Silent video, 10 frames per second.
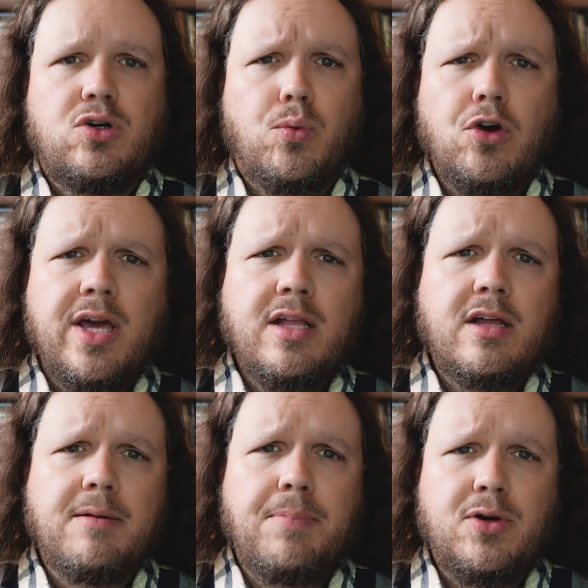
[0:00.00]
Working
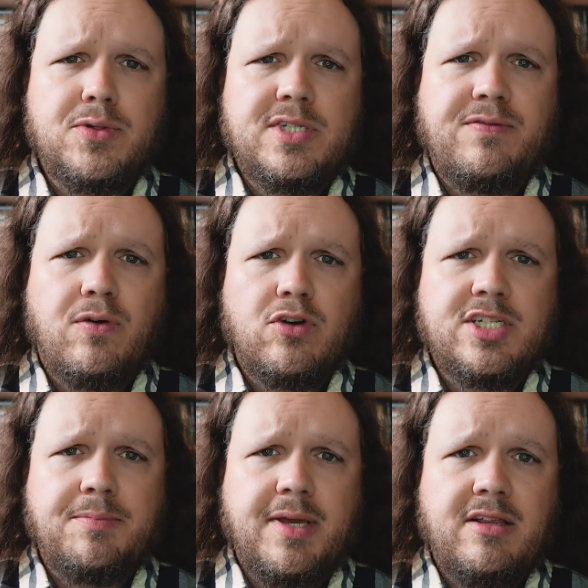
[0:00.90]
on the post
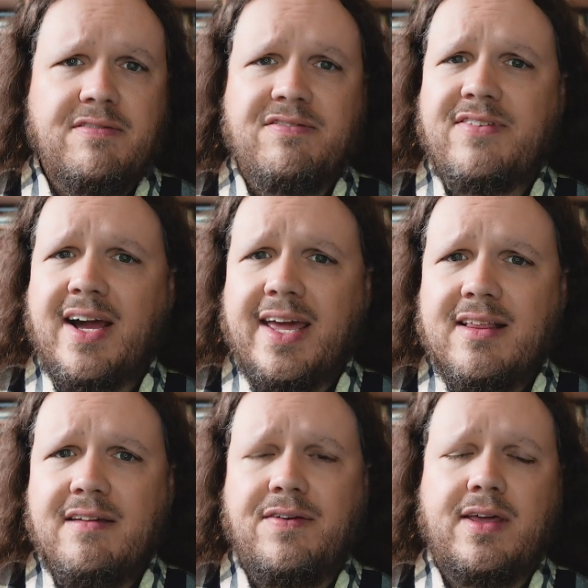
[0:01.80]
forced me to
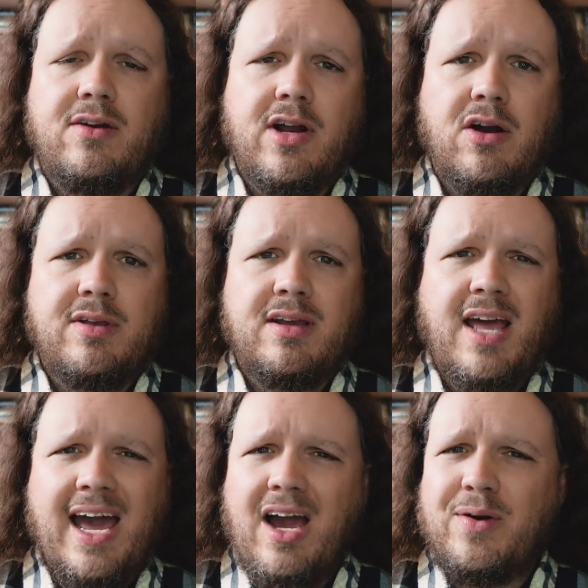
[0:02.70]
finally figure out
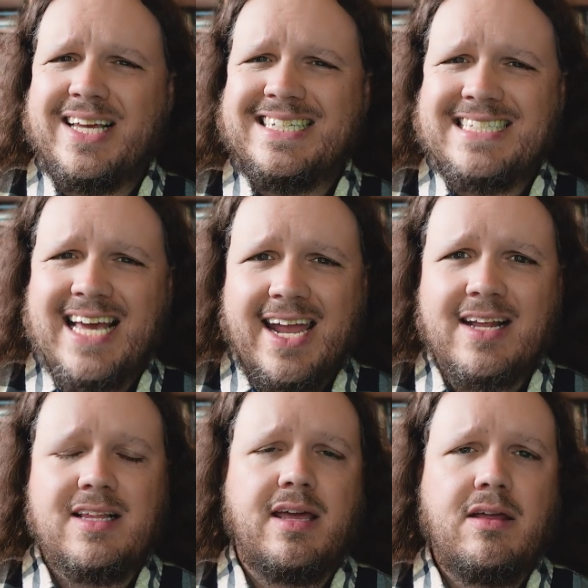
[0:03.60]
how
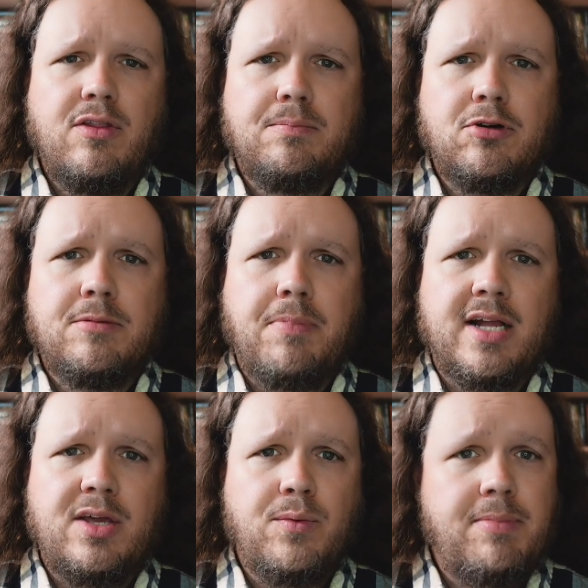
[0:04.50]
exactly the bird
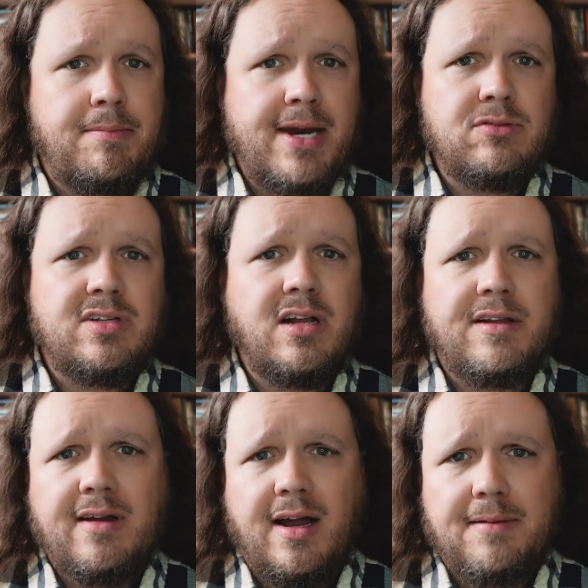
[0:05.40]
body would be mounted
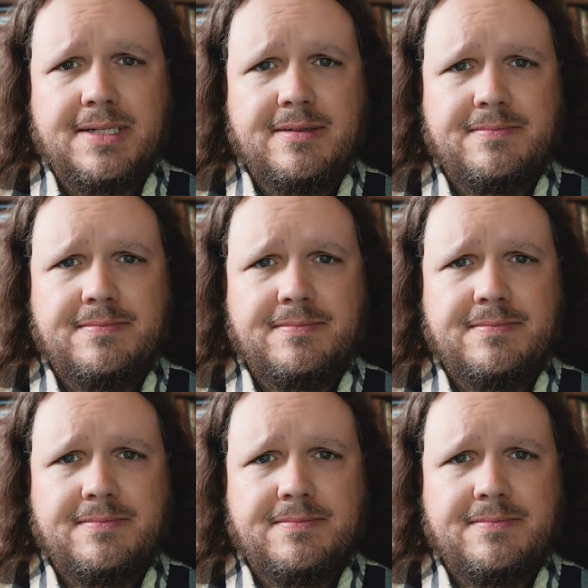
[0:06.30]
on top.